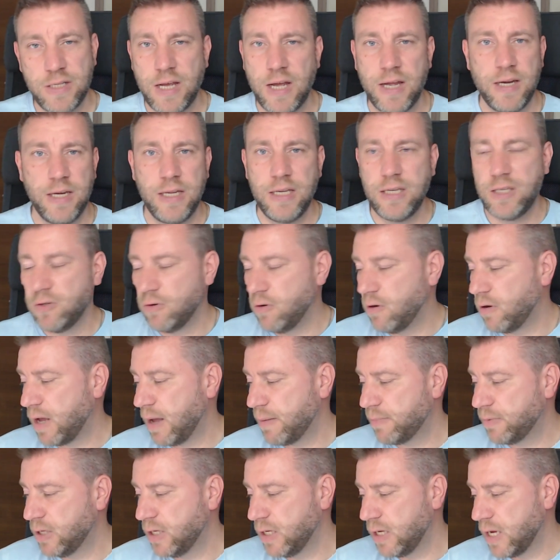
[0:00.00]
I need to look
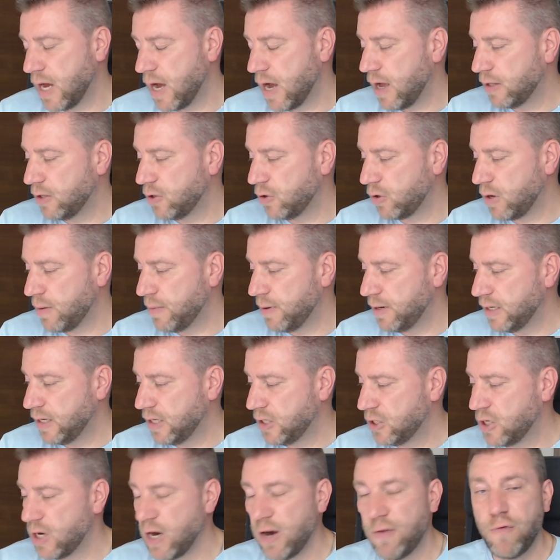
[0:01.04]
up the uh,
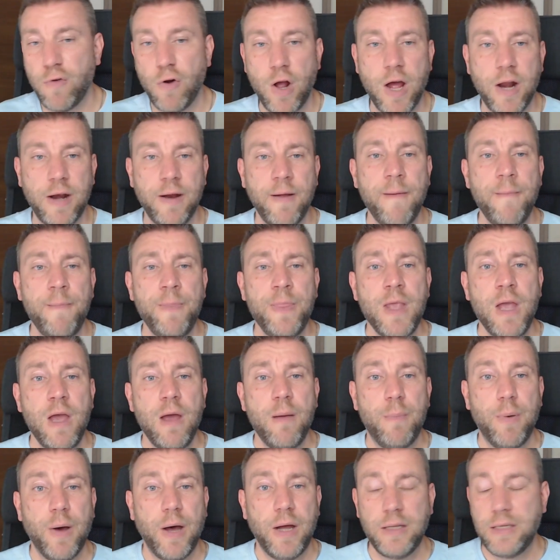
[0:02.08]
documentation. I forgot,
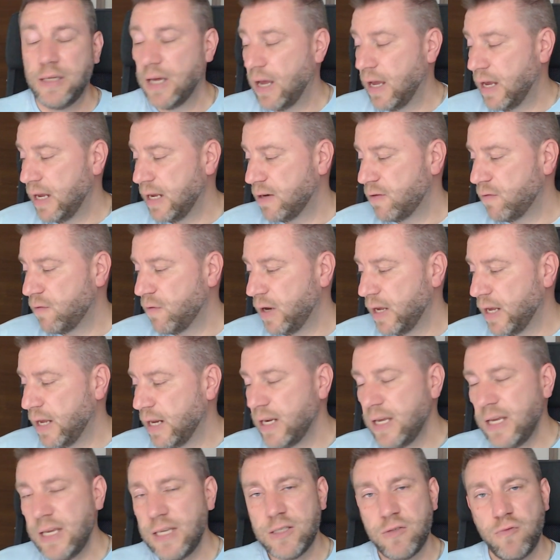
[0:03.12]
but uh, it it
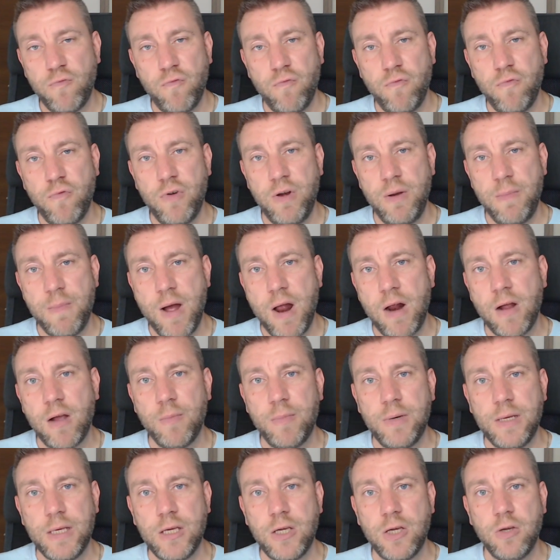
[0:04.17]
is
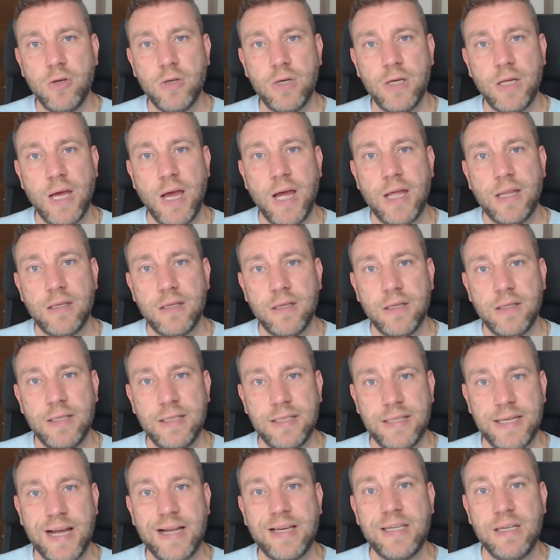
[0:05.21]
remarkably good at
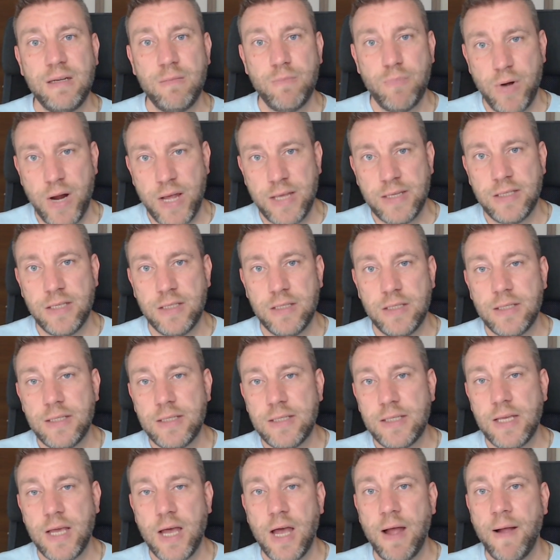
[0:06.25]
detecting
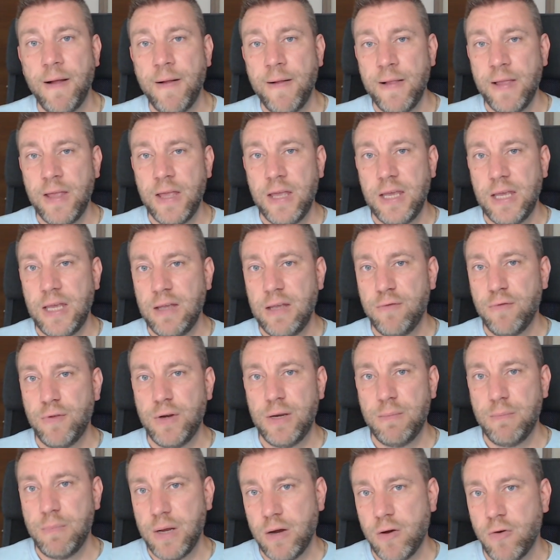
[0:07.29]
presence. Uh, even
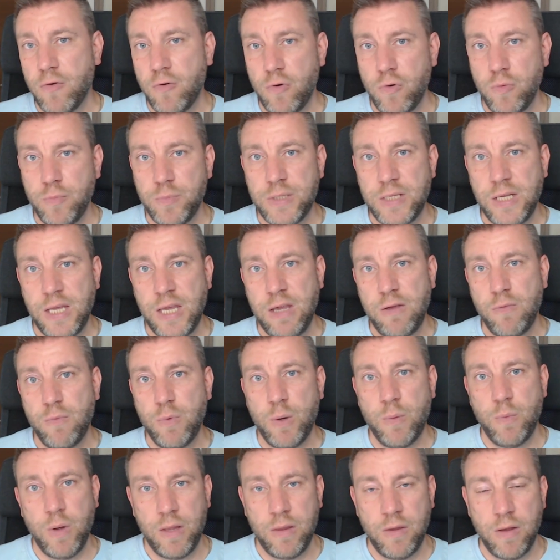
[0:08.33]
in bigger rooms,
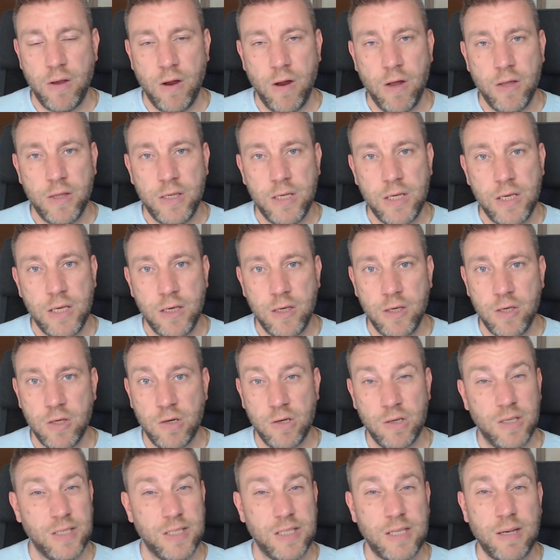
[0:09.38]
even when the, the you
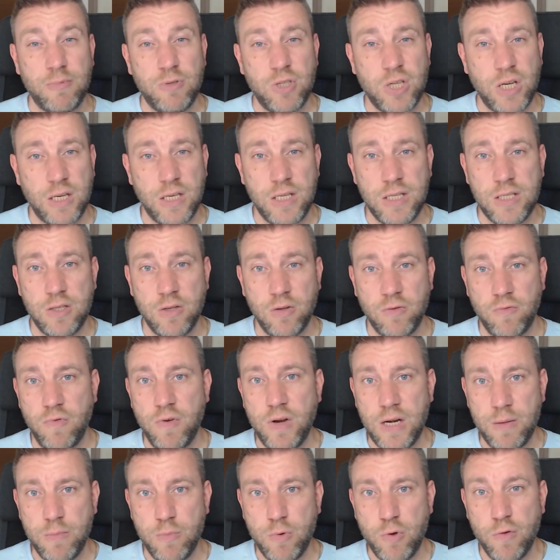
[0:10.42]
know the subject is not
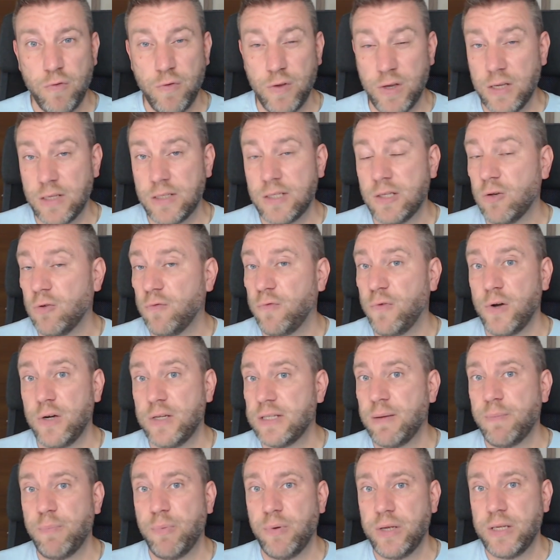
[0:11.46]
really moving. So, for
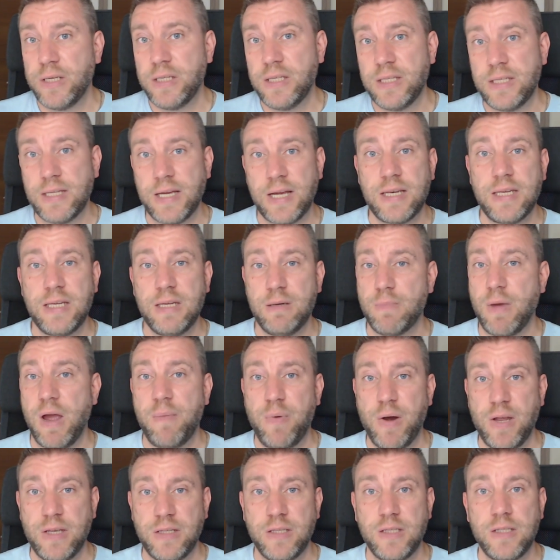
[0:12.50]
example, it detected my
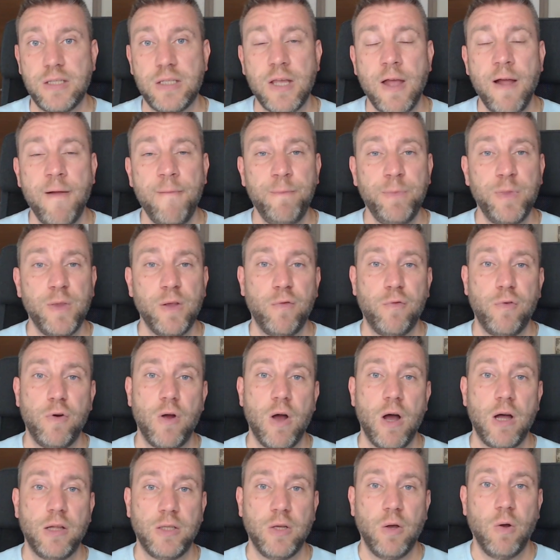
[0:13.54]
presence
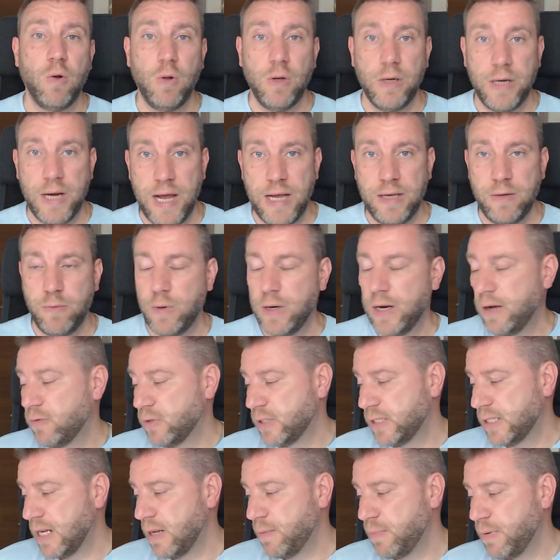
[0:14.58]
throughout the whole night when I
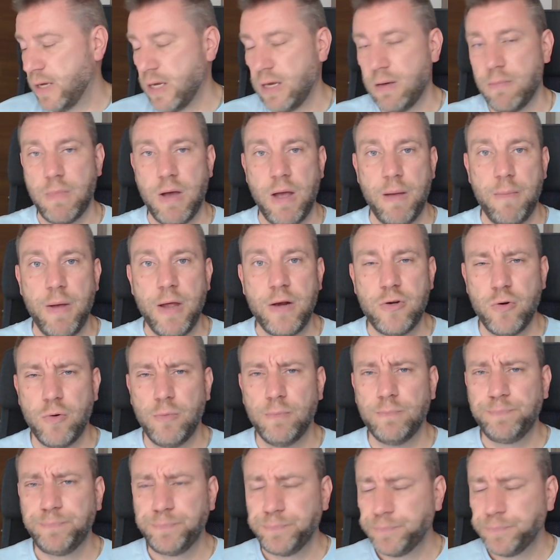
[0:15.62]
was sleeping in my bedroom.